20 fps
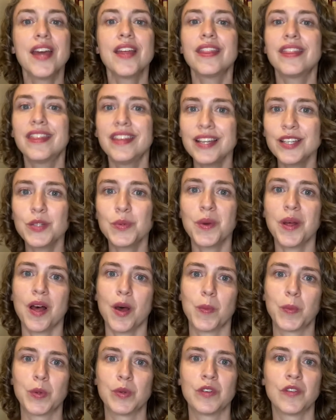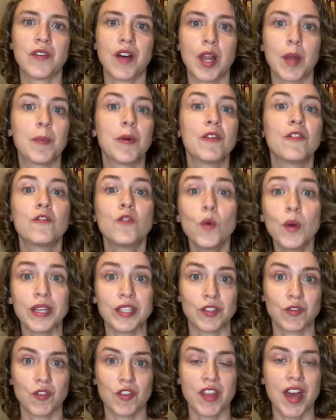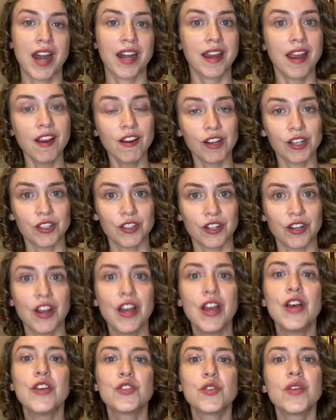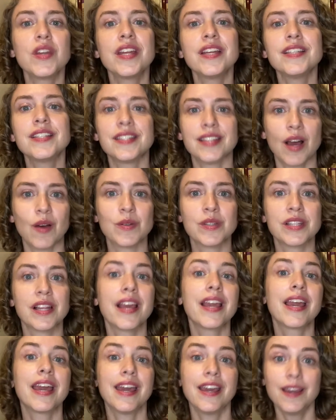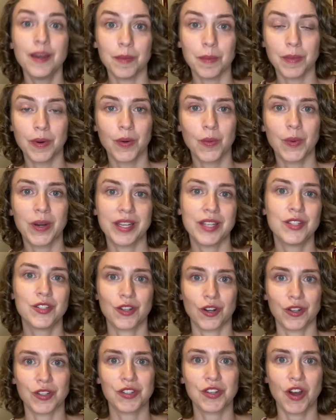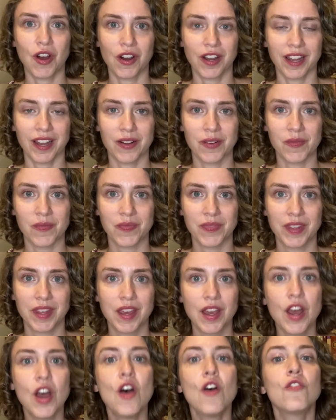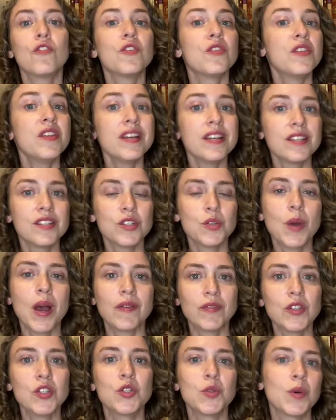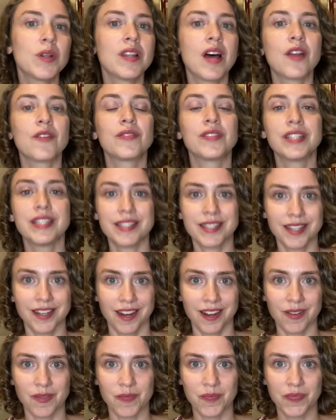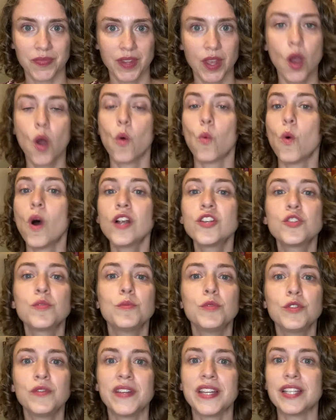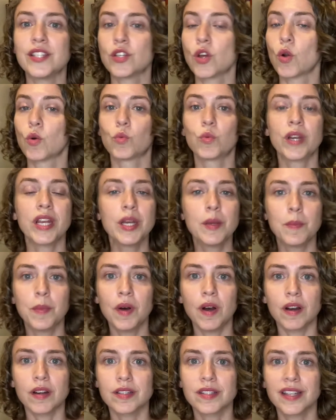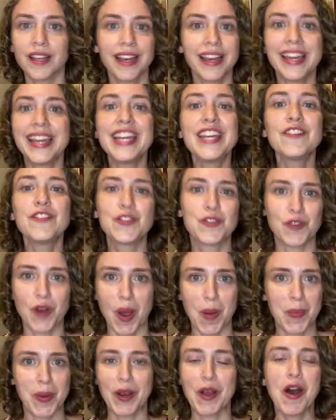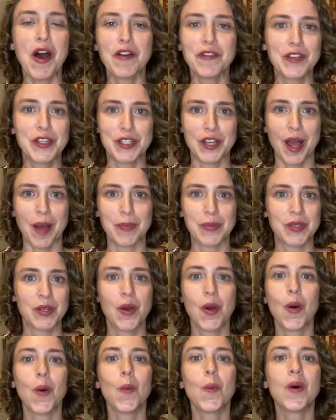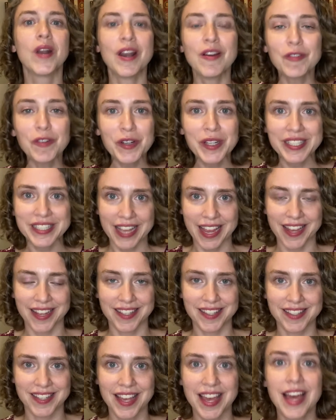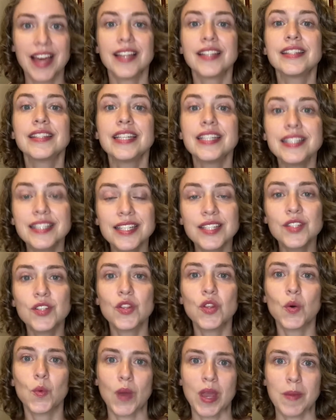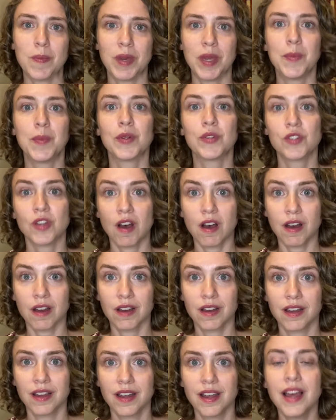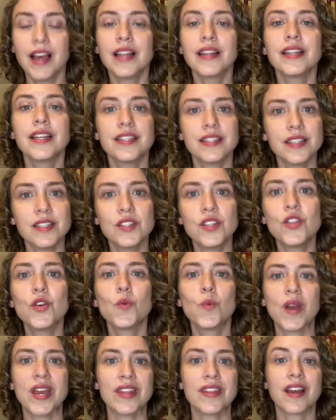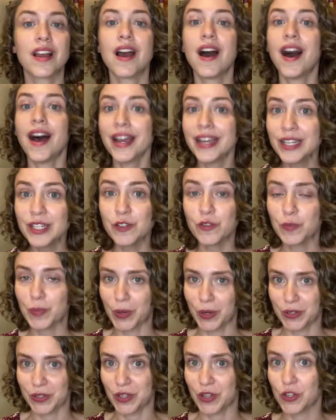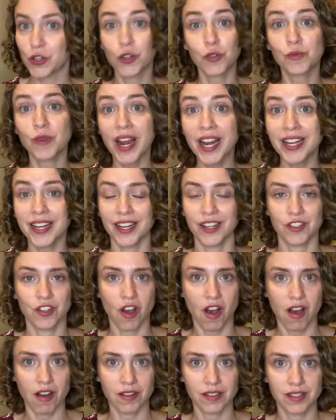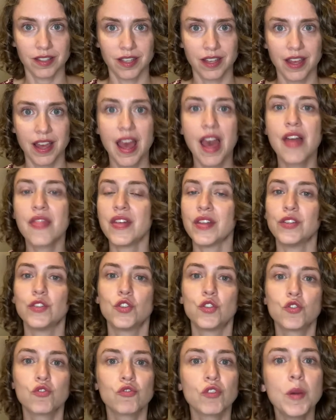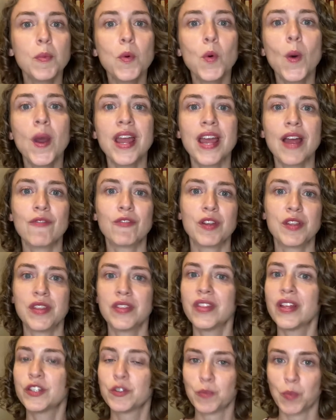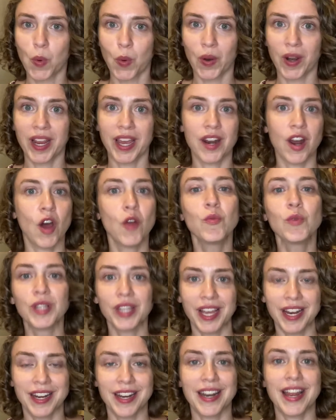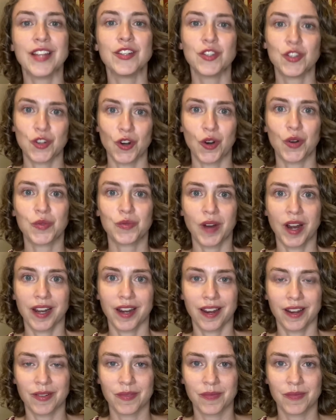This will help you develop a voice for that character so that he sounds like him when he starts talking. For this, you have to do a lot of listening. Watch movies, read books, eavesdrop at coffee shops, whatever it takes. Listen to the way people talk. Listen to the way the kind of person you're writing talks. Then strip away everything that's boring and unrelated and start writing.